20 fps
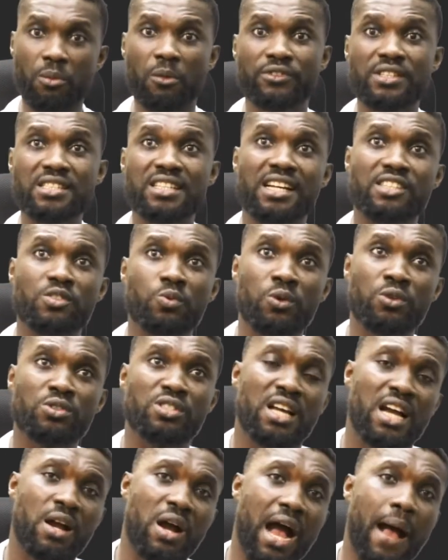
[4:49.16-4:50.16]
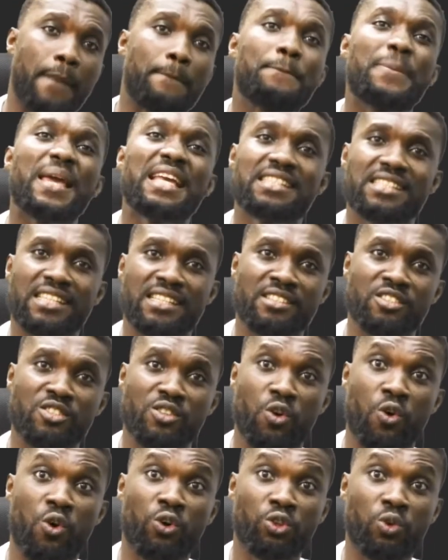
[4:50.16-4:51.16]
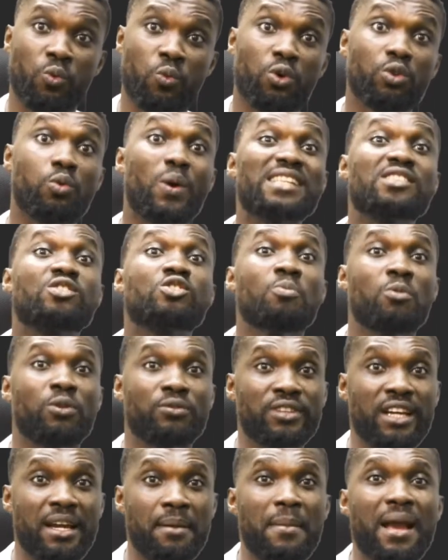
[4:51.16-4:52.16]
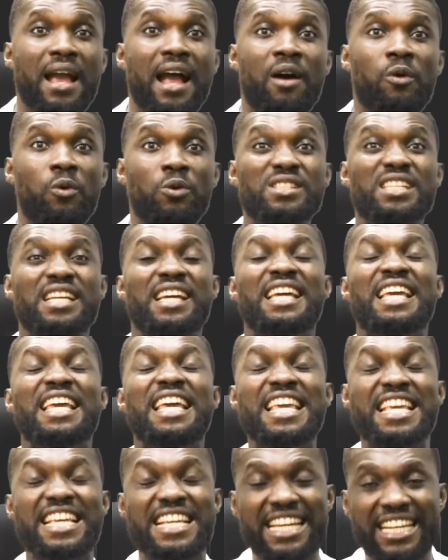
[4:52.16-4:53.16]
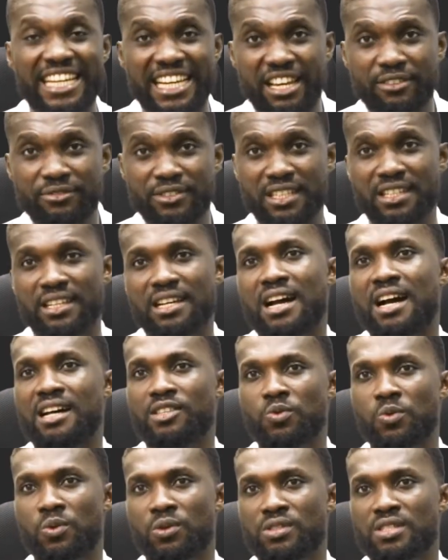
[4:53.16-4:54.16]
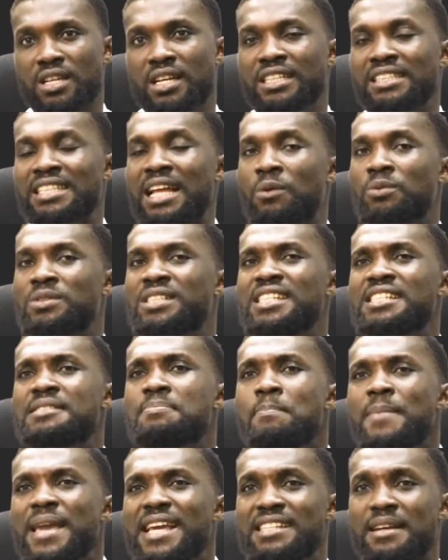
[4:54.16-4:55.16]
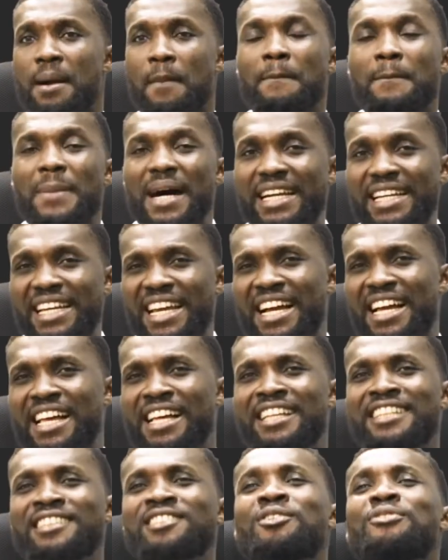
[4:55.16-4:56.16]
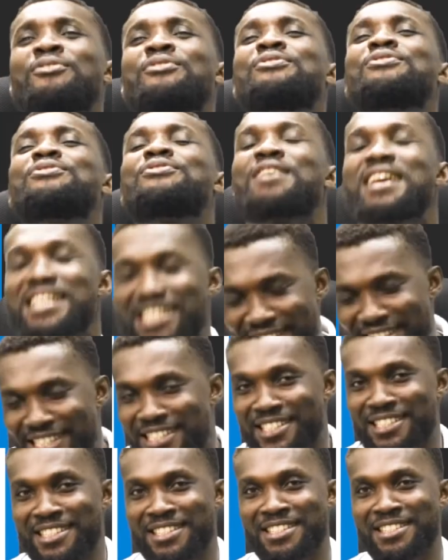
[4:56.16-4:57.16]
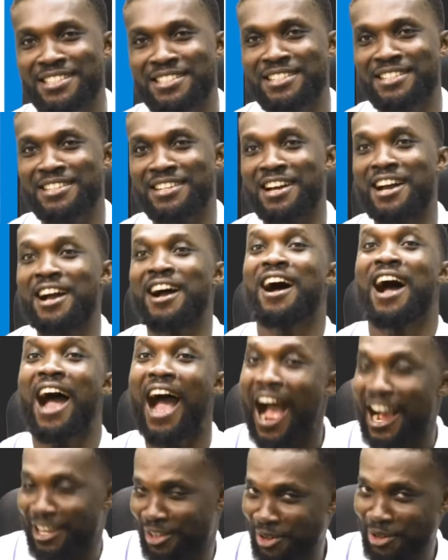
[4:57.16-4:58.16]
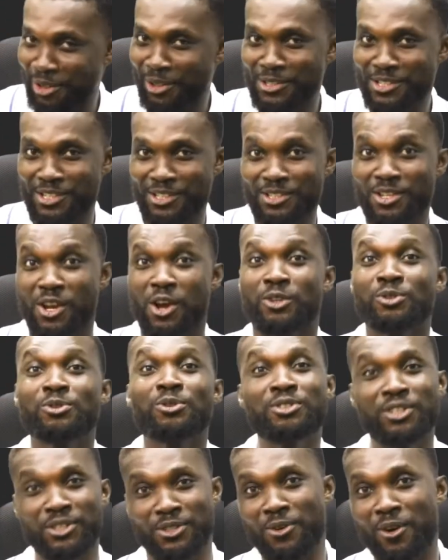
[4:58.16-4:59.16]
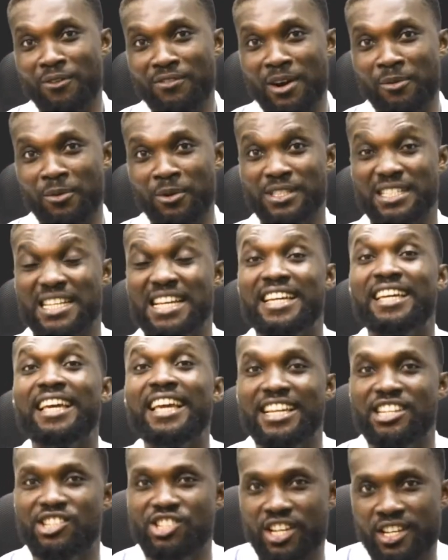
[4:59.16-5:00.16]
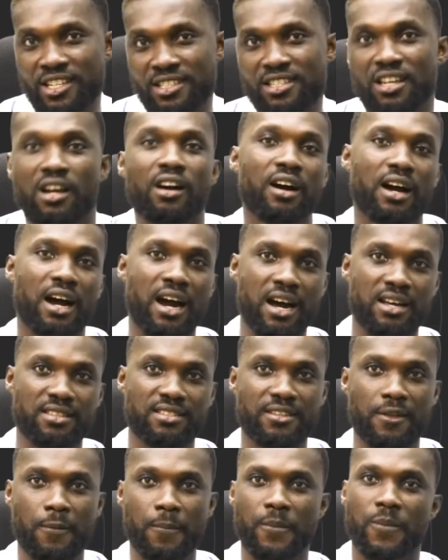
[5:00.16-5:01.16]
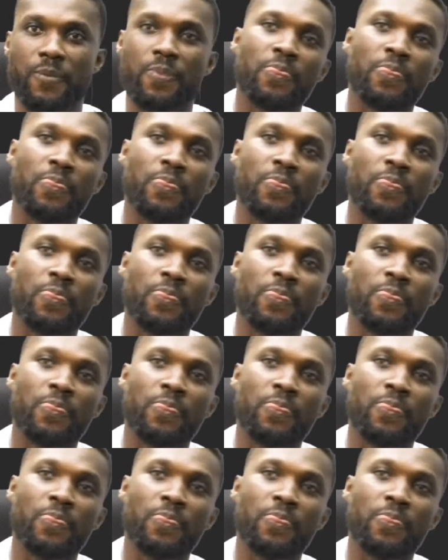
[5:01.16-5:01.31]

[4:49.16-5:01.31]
are paintings on the wall, while some of them are what? Engraved artworks. Now this made Maria the first archaeologist to discover what? Ancient art.